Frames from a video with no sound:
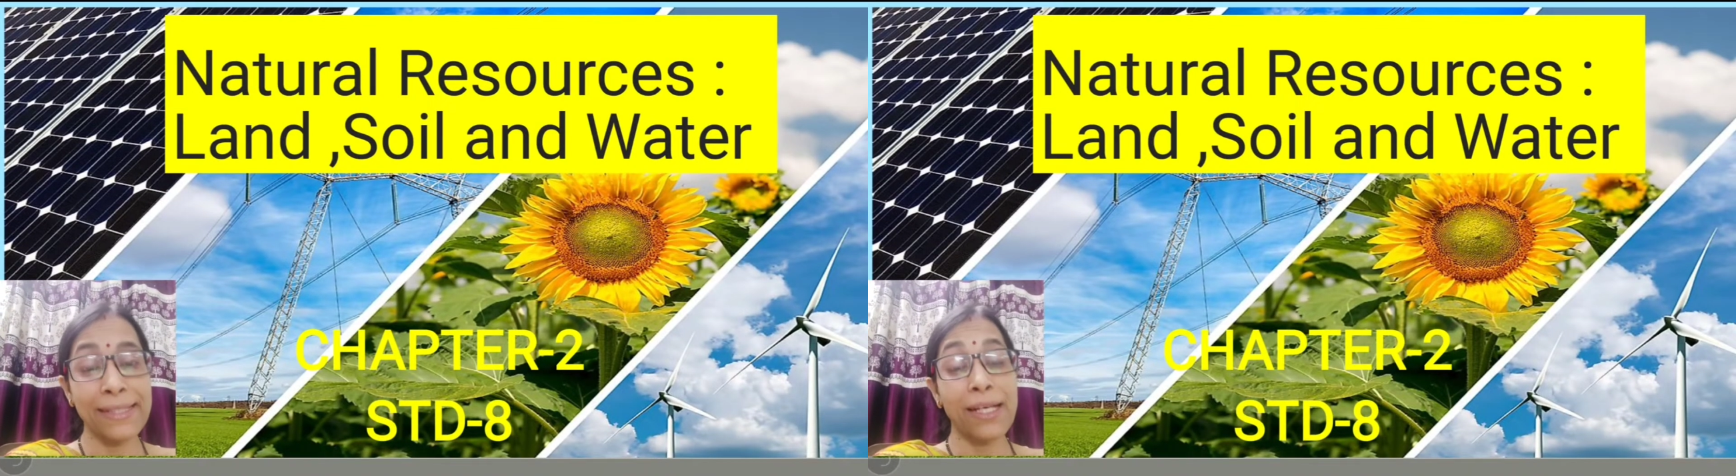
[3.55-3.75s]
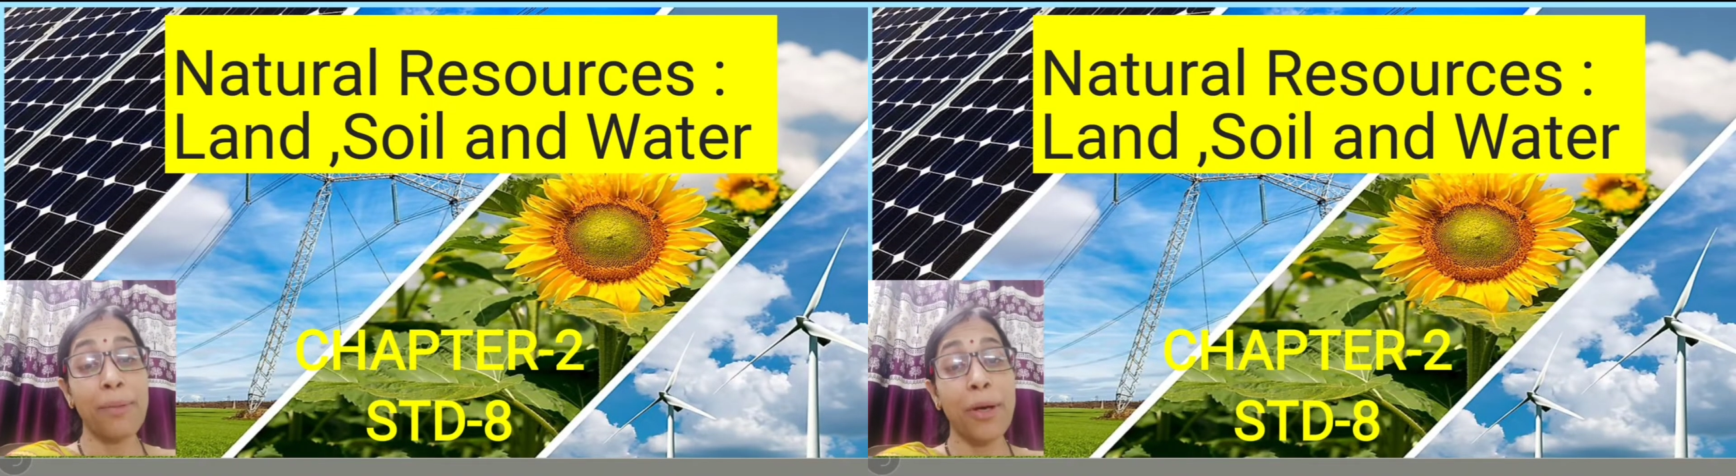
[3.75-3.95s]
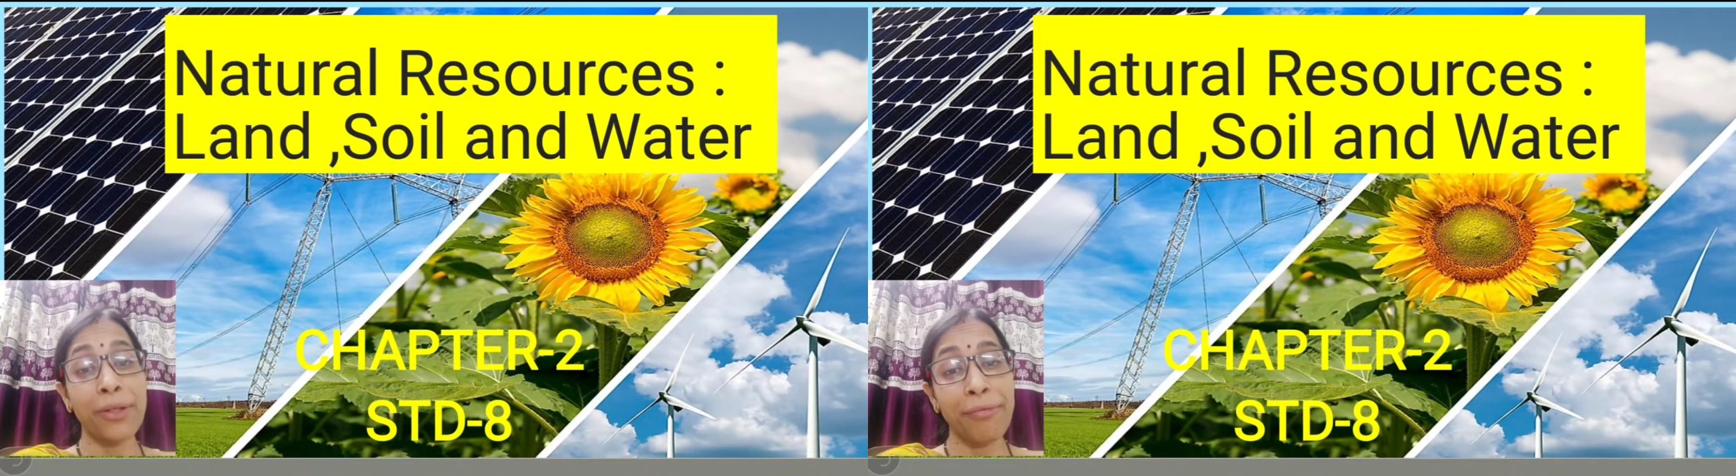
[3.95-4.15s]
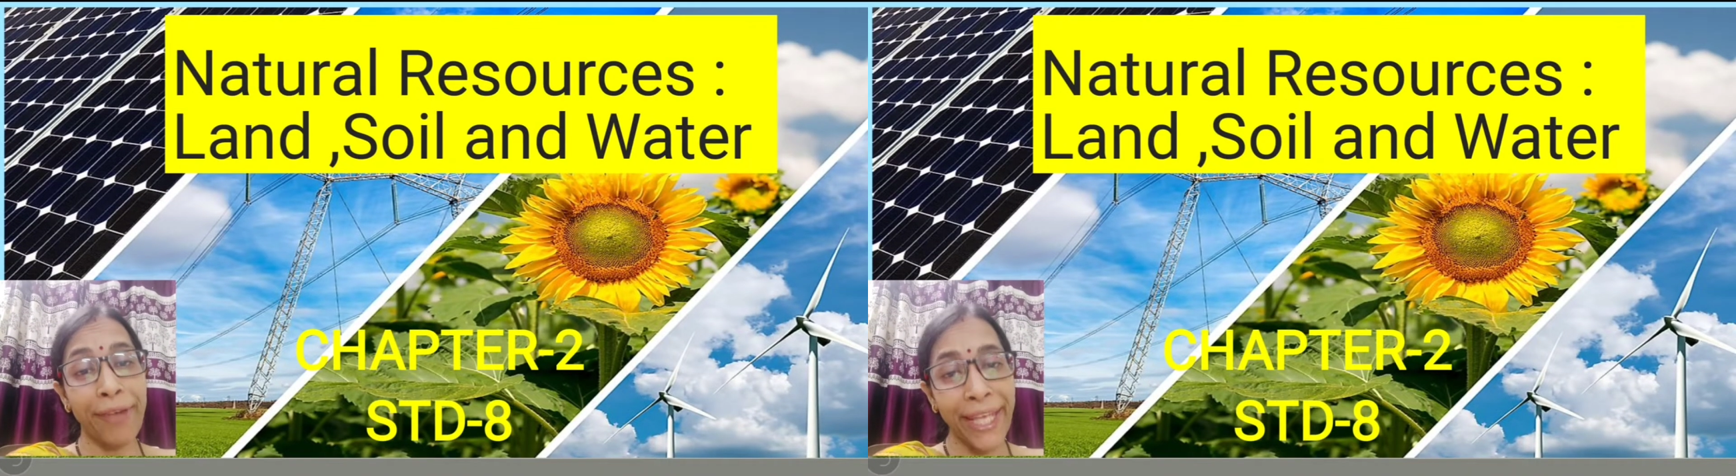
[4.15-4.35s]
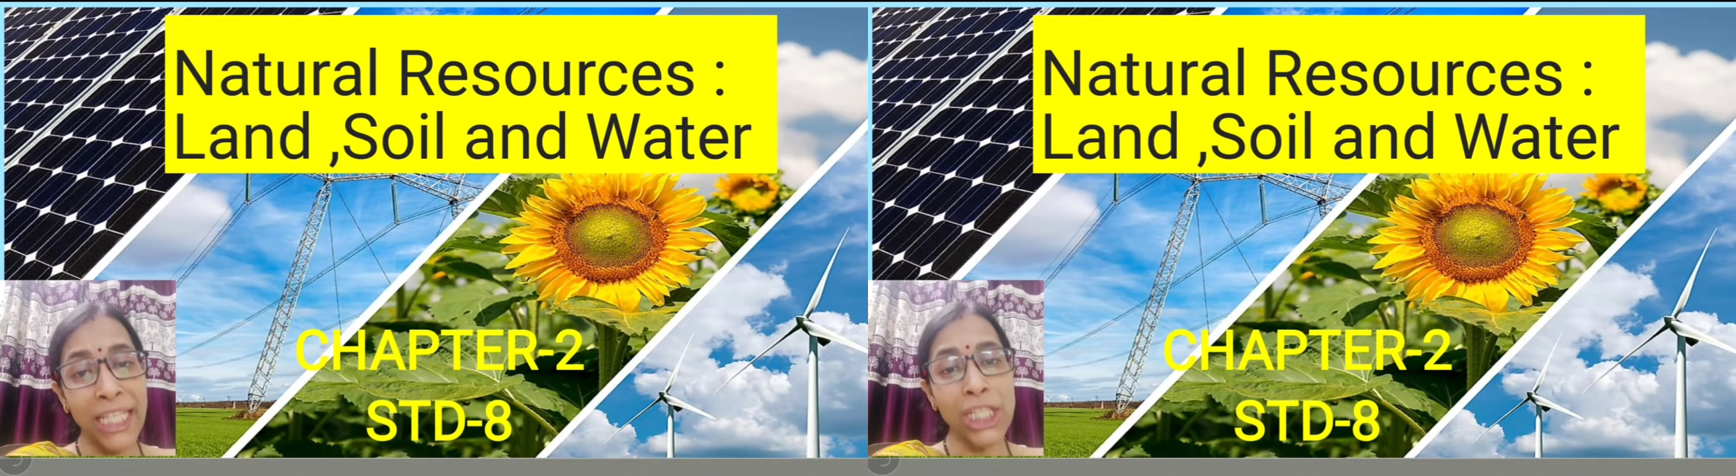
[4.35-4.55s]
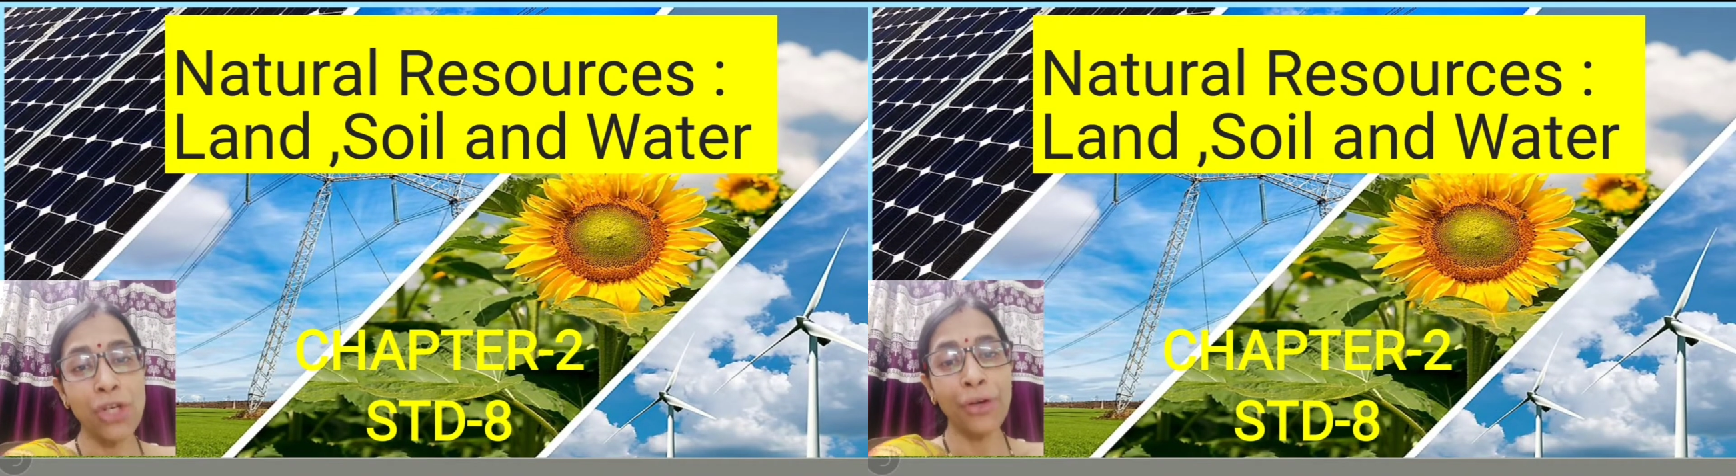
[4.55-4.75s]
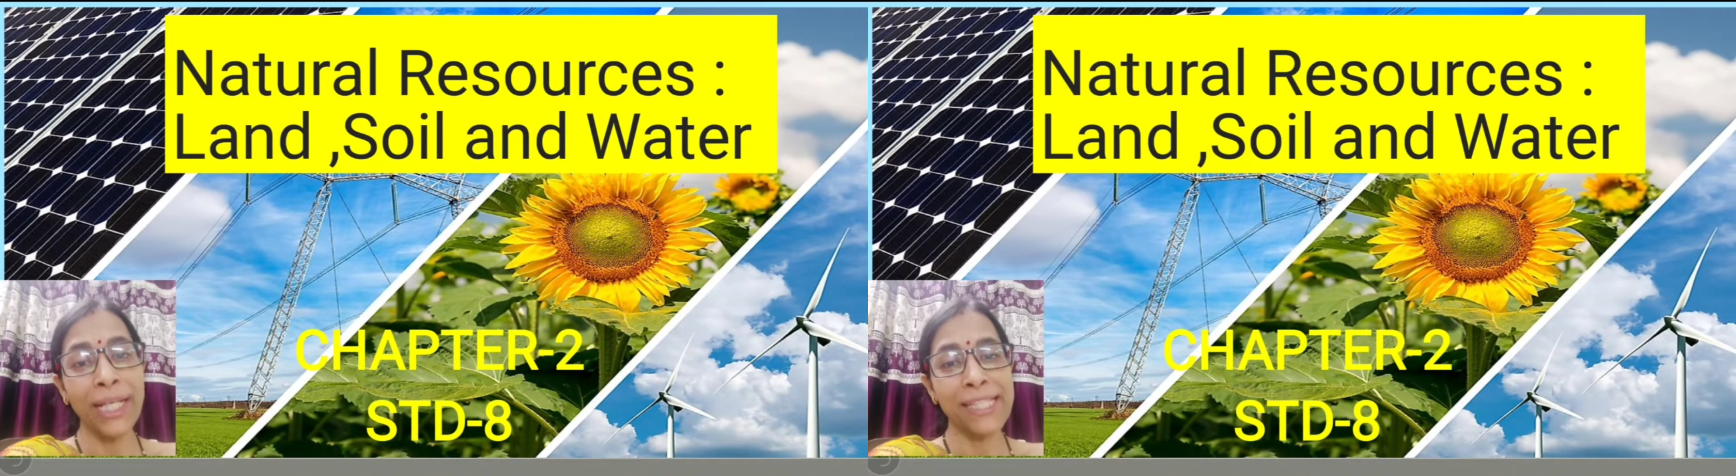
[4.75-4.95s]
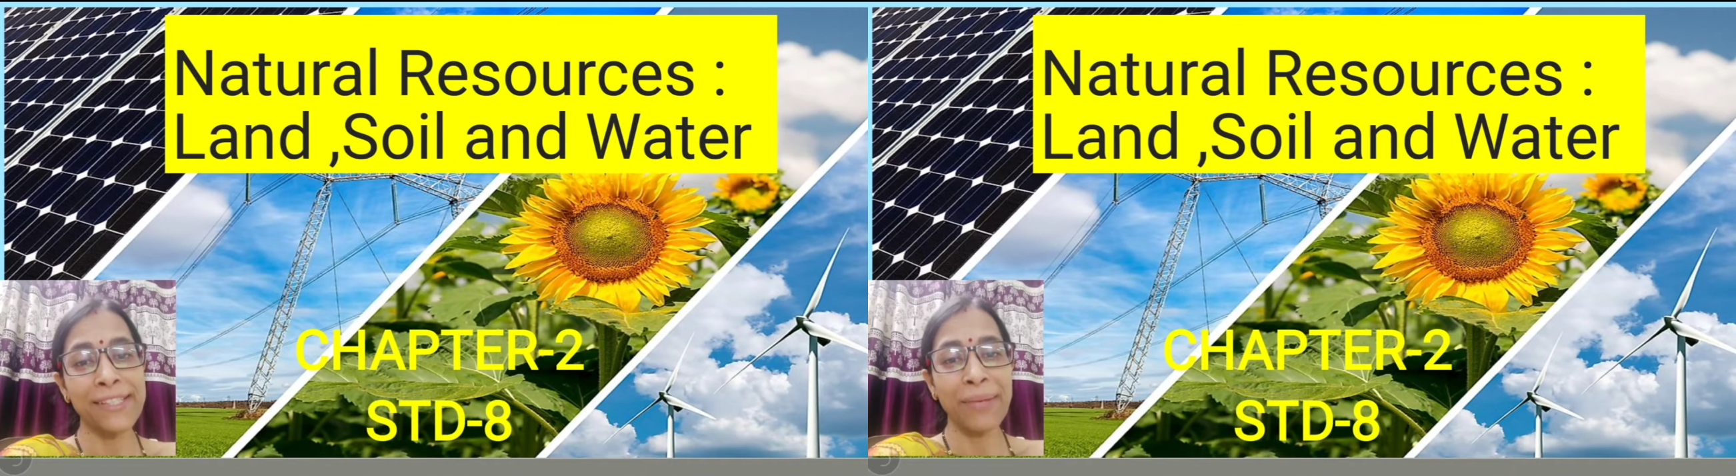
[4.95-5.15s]
about the very short
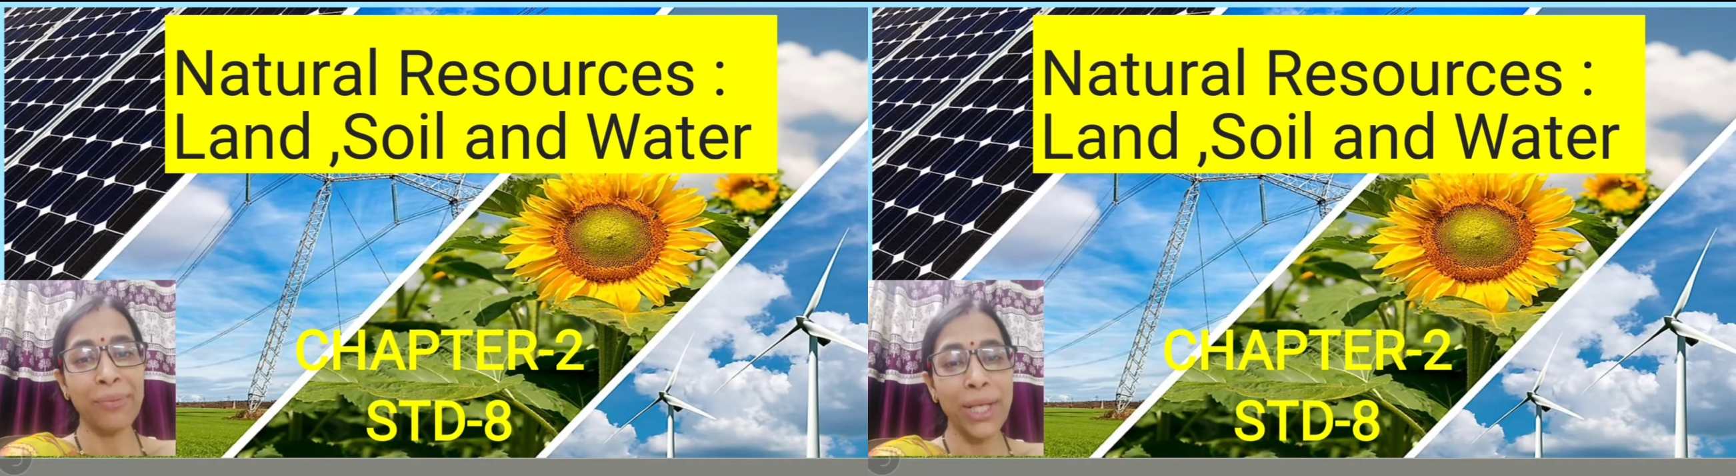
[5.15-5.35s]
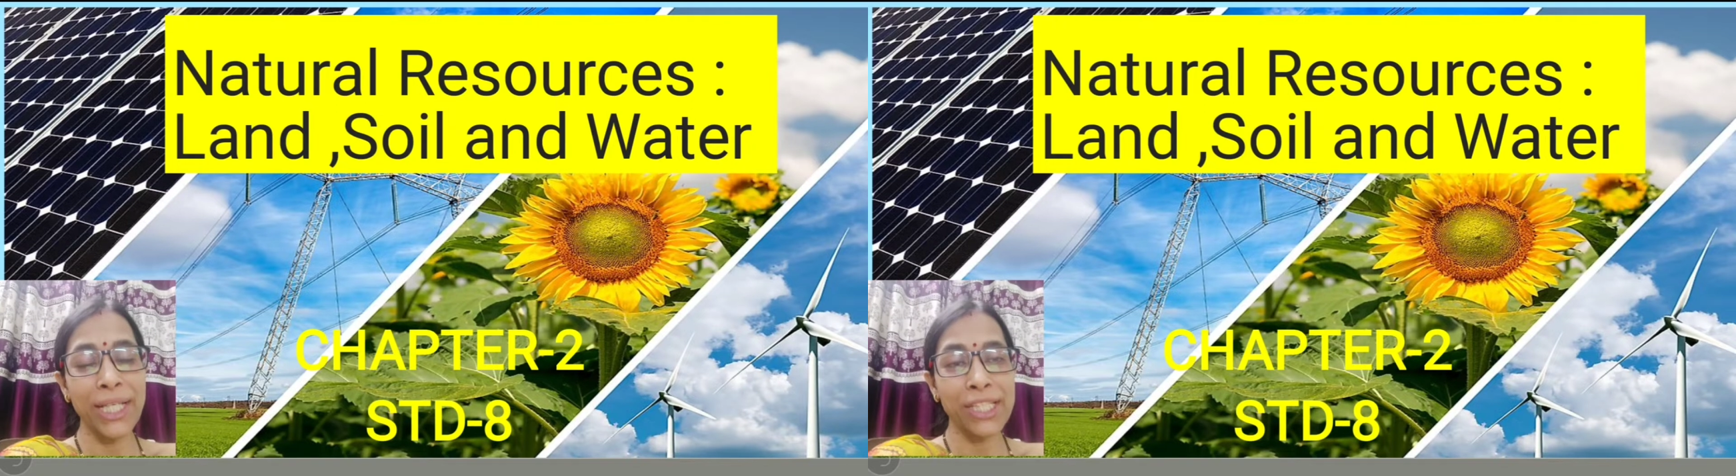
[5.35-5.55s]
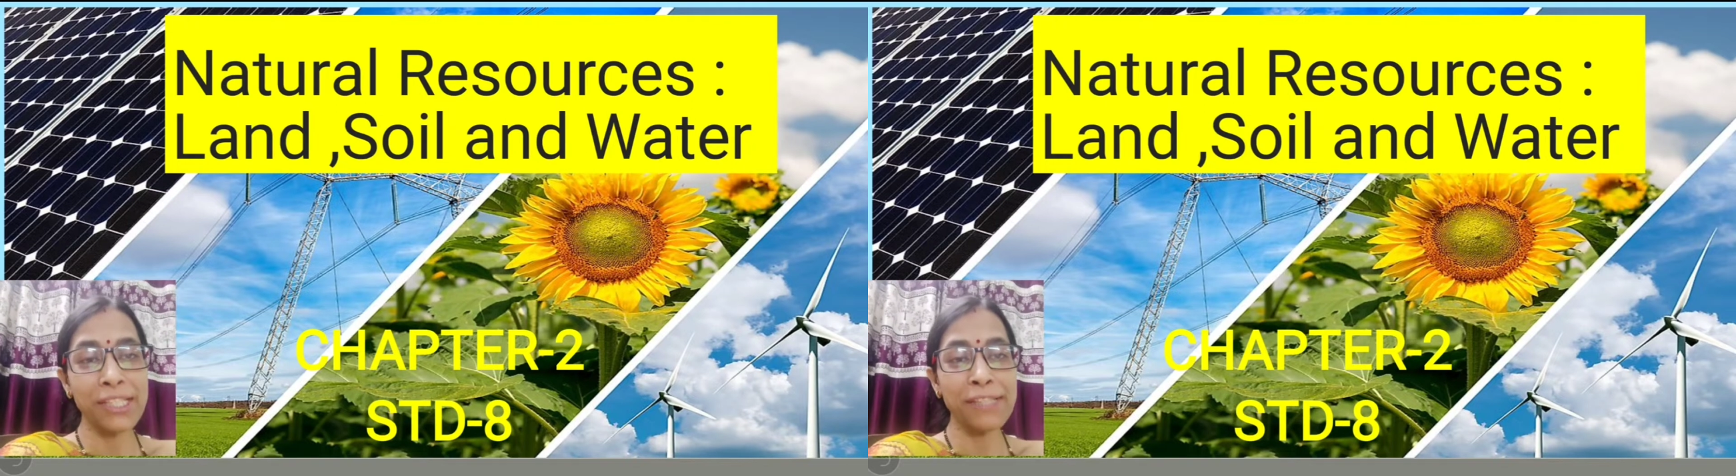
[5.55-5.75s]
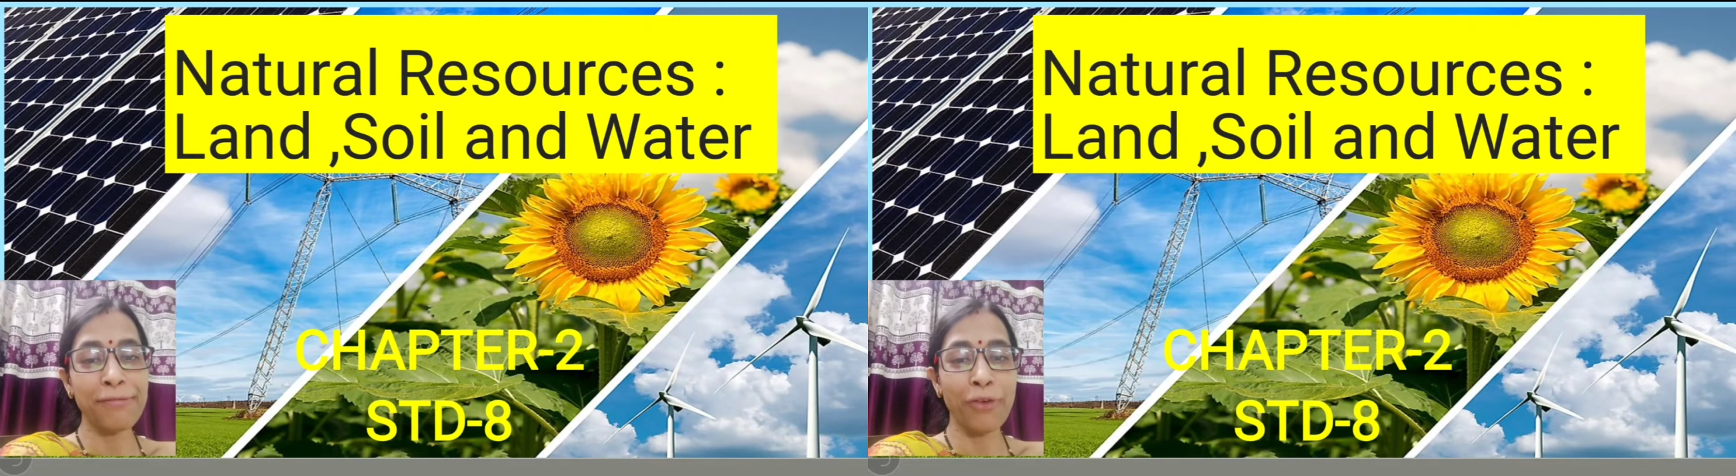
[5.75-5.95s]
answer type questions